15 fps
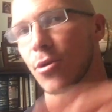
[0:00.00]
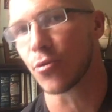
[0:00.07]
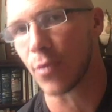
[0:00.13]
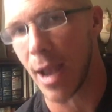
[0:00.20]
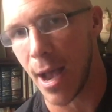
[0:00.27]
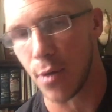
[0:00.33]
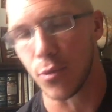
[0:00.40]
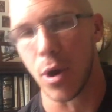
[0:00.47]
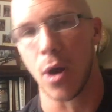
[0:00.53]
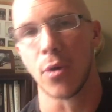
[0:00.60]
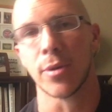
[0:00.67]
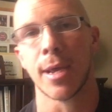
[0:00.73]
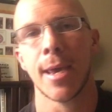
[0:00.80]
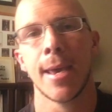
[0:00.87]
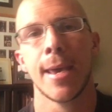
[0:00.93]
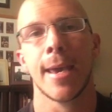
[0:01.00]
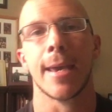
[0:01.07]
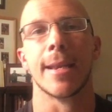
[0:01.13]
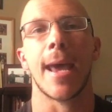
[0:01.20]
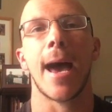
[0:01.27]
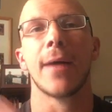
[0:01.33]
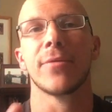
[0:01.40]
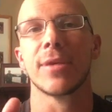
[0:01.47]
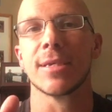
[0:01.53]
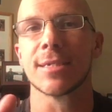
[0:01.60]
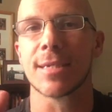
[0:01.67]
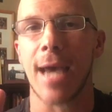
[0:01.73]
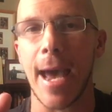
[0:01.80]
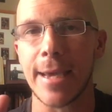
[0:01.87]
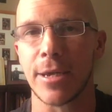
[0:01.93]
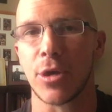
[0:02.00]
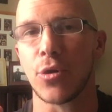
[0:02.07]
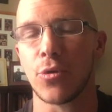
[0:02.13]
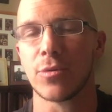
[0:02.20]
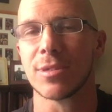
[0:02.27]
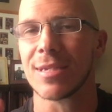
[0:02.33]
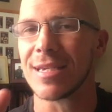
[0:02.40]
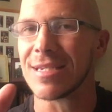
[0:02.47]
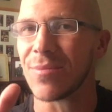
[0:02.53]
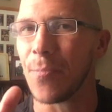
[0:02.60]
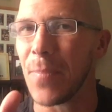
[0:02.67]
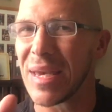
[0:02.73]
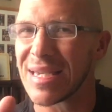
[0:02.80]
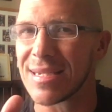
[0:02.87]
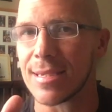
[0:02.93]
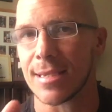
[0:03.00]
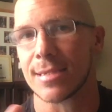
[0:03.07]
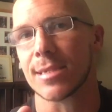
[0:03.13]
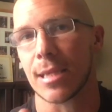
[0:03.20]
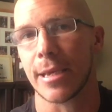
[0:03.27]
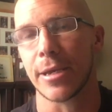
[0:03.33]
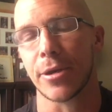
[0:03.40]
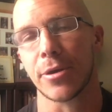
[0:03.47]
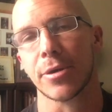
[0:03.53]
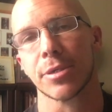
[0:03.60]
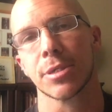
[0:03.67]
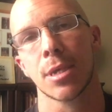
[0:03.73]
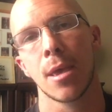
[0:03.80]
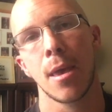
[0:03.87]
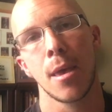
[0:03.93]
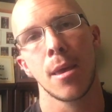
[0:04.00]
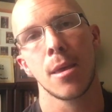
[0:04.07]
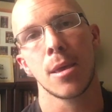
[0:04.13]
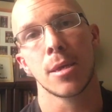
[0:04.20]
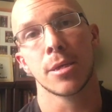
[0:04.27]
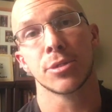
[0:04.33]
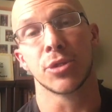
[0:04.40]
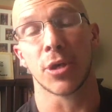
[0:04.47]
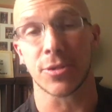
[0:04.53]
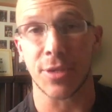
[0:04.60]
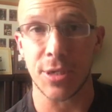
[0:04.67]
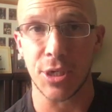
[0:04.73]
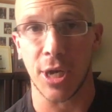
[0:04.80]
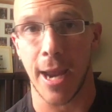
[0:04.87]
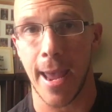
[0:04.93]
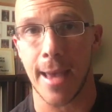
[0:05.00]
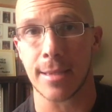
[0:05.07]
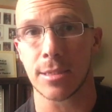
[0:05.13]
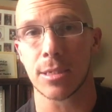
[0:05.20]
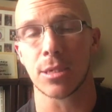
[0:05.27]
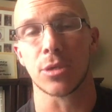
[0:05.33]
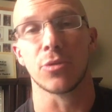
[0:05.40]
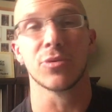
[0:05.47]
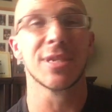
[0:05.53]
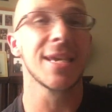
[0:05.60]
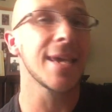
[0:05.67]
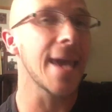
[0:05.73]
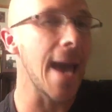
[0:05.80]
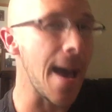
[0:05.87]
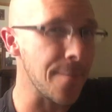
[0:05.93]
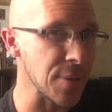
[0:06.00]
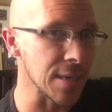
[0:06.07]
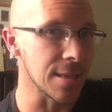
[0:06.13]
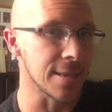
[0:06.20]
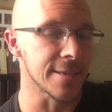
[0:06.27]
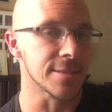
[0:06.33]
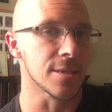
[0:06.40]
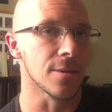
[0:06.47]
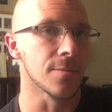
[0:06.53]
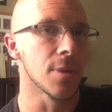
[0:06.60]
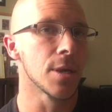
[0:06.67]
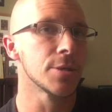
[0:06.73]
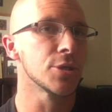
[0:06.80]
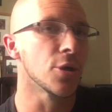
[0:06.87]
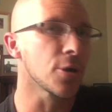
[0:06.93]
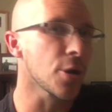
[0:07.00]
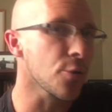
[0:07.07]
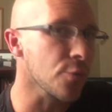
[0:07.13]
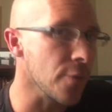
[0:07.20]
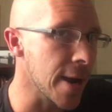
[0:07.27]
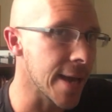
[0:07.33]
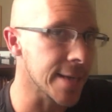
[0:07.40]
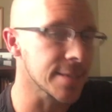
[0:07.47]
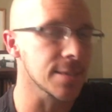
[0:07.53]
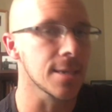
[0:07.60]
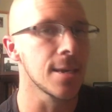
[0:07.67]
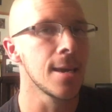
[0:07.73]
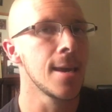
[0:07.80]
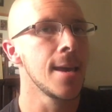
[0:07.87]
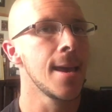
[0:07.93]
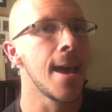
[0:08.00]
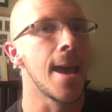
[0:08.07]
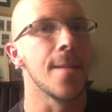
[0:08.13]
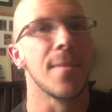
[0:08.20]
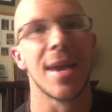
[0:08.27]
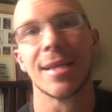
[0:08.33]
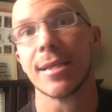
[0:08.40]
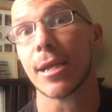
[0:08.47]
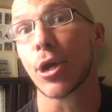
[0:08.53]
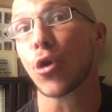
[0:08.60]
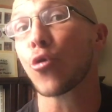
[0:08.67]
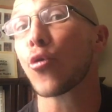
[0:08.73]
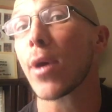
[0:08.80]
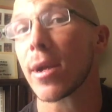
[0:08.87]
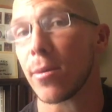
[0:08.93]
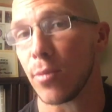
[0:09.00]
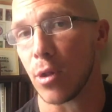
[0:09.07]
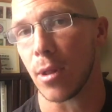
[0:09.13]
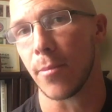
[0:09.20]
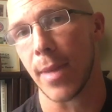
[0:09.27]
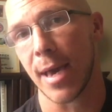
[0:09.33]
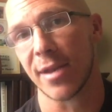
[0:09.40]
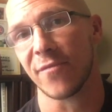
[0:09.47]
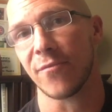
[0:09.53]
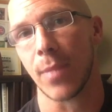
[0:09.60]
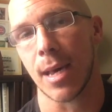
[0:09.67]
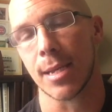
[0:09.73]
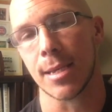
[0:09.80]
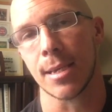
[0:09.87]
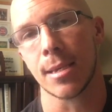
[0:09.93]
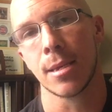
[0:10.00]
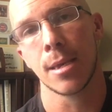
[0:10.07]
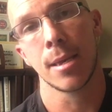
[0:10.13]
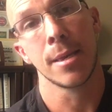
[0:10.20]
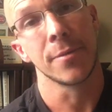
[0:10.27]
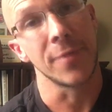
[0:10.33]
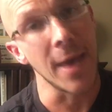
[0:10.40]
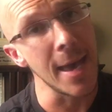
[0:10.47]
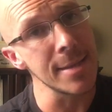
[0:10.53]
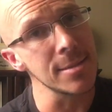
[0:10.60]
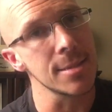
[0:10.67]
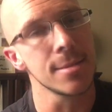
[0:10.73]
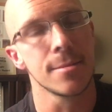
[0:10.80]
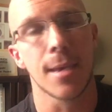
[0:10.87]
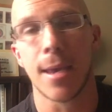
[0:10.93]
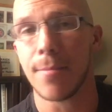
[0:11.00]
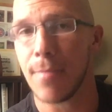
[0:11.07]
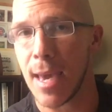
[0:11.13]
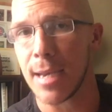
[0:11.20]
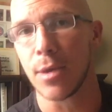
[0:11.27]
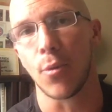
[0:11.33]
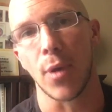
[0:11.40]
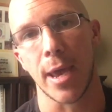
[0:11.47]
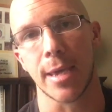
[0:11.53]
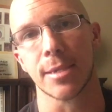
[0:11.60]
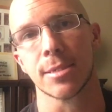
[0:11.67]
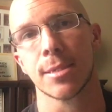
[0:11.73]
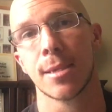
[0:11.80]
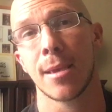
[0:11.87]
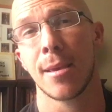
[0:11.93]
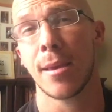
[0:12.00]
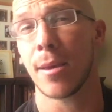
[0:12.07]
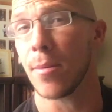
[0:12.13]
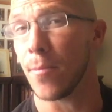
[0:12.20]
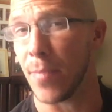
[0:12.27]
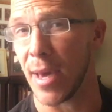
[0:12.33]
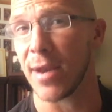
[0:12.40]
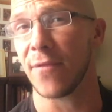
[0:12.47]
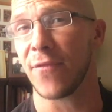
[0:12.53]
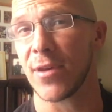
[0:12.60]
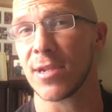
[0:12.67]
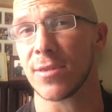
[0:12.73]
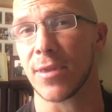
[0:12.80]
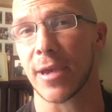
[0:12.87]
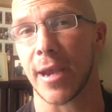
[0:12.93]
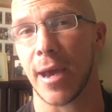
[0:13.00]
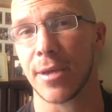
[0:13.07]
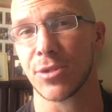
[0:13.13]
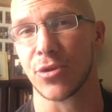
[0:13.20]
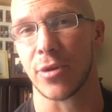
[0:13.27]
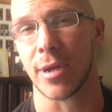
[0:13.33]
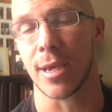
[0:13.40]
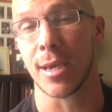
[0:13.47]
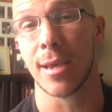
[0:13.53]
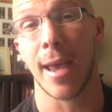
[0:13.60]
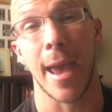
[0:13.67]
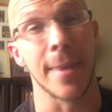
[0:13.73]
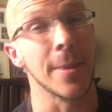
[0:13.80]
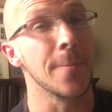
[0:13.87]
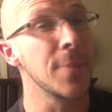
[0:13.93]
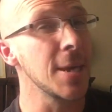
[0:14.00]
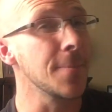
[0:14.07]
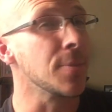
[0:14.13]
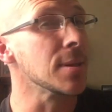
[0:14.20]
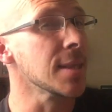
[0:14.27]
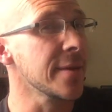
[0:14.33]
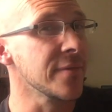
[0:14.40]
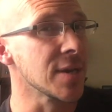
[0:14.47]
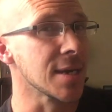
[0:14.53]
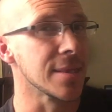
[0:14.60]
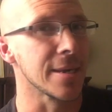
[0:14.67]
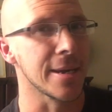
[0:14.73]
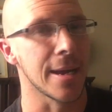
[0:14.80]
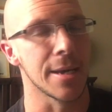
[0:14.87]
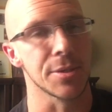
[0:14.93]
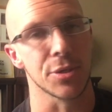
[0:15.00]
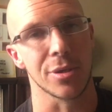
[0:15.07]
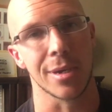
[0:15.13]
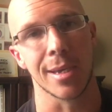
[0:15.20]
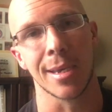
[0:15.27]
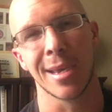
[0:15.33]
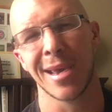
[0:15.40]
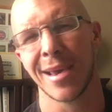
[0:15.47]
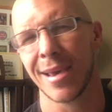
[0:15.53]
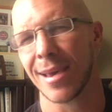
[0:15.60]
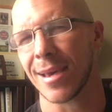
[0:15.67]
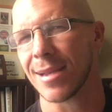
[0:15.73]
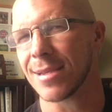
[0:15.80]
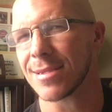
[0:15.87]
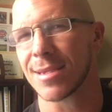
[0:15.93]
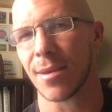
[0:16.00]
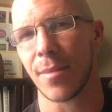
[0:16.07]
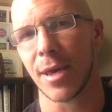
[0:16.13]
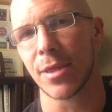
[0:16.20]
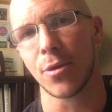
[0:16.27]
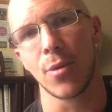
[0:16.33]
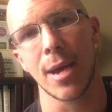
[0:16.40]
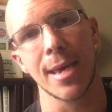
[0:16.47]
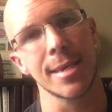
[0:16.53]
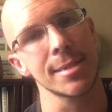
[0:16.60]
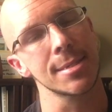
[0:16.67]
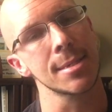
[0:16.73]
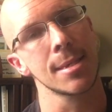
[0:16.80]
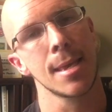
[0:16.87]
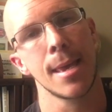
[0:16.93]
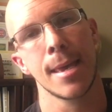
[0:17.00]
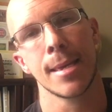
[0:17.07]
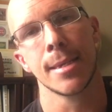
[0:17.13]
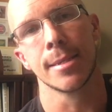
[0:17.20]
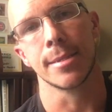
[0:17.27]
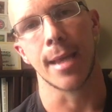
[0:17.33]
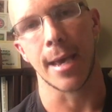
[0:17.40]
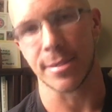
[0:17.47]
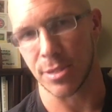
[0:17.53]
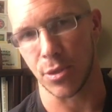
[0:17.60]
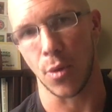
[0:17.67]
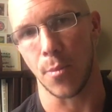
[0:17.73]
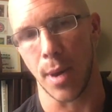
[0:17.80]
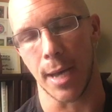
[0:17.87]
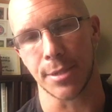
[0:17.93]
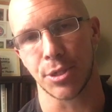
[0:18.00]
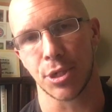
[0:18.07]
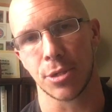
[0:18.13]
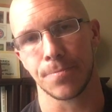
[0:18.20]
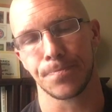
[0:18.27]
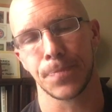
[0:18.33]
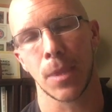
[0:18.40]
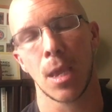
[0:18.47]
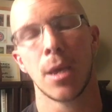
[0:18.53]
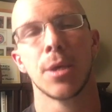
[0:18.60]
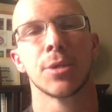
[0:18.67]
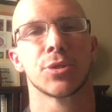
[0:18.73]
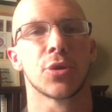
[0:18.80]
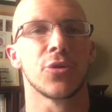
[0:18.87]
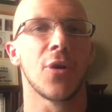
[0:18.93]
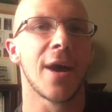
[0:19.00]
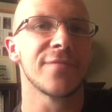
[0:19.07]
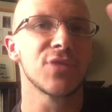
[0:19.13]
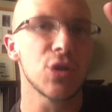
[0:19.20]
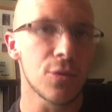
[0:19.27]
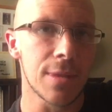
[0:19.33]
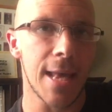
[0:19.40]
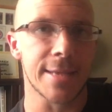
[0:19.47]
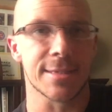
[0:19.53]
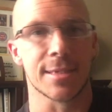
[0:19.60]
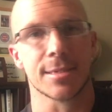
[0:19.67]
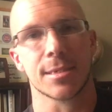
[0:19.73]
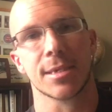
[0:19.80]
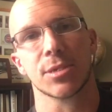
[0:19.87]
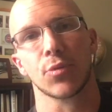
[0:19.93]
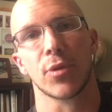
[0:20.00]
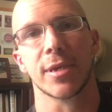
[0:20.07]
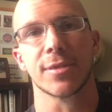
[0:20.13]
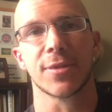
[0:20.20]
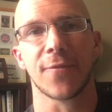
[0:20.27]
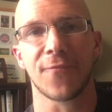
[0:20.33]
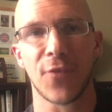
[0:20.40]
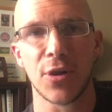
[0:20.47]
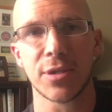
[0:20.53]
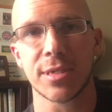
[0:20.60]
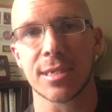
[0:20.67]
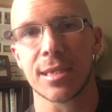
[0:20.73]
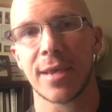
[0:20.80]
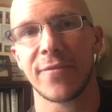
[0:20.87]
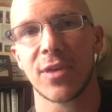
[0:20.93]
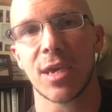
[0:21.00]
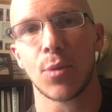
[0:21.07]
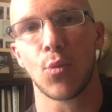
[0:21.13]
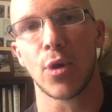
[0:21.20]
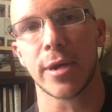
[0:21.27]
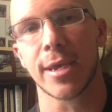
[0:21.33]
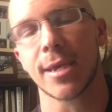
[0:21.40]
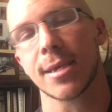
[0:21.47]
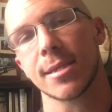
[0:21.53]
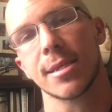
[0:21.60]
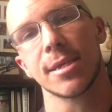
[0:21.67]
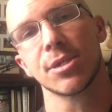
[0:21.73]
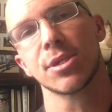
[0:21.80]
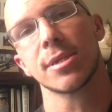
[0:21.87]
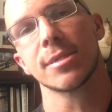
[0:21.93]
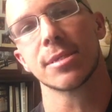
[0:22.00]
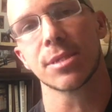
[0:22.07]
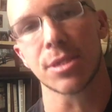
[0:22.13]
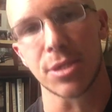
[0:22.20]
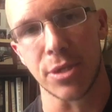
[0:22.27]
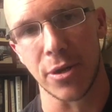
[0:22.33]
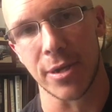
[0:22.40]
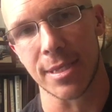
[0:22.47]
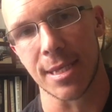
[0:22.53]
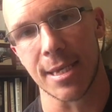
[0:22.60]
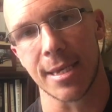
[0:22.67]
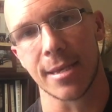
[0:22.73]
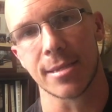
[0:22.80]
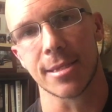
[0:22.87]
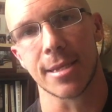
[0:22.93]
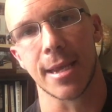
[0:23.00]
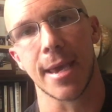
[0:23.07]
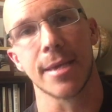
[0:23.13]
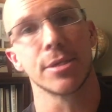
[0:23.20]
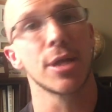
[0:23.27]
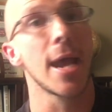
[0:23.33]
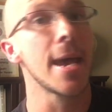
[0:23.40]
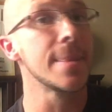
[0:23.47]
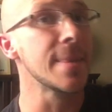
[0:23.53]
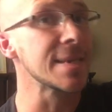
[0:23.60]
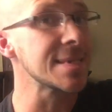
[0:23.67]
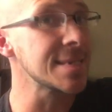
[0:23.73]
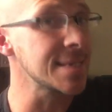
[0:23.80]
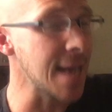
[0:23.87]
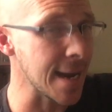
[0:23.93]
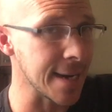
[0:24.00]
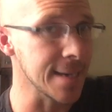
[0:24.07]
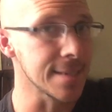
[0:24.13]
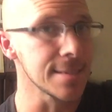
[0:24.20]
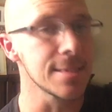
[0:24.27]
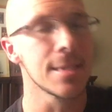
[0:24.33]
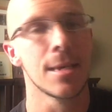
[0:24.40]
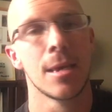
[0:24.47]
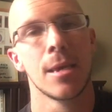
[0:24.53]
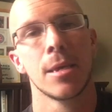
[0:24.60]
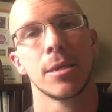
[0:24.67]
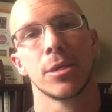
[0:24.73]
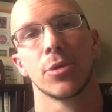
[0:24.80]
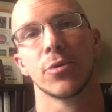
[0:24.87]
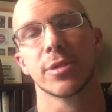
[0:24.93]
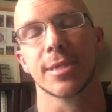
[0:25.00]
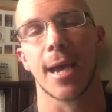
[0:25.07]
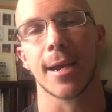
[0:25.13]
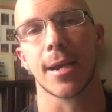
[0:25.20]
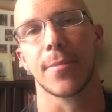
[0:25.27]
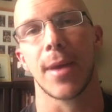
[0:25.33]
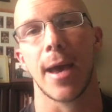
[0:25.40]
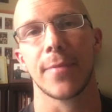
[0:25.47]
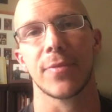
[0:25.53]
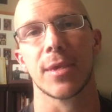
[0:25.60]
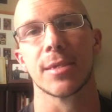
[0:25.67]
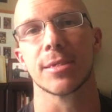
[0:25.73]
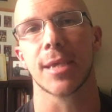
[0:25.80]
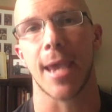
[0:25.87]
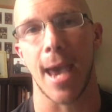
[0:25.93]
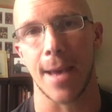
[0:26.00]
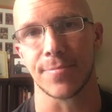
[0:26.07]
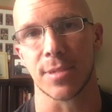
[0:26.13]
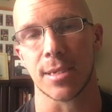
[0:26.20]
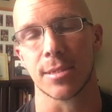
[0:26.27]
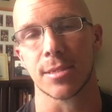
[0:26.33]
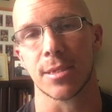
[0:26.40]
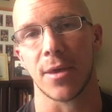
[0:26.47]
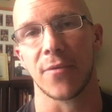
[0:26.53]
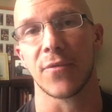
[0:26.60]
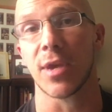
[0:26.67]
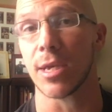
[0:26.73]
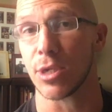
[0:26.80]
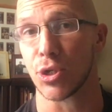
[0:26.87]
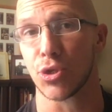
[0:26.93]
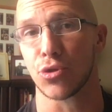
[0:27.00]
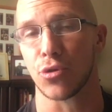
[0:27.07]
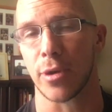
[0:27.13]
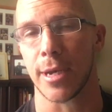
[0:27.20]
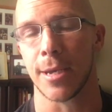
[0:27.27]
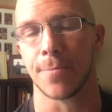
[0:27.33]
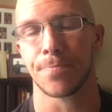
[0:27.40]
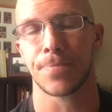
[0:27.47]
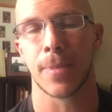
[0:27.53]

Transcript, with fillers: the railroad, and how these tycoons, these business leaders, took the chance, using capitalism, took a risk, and made an incredible amount of money that, in many ways, benefited the country and the people living in the country, and in some other ways, not so much. So you have two lessons this week. The first, living and working conditions during the Gilded Age, and the second, you will talk about these captains of industry.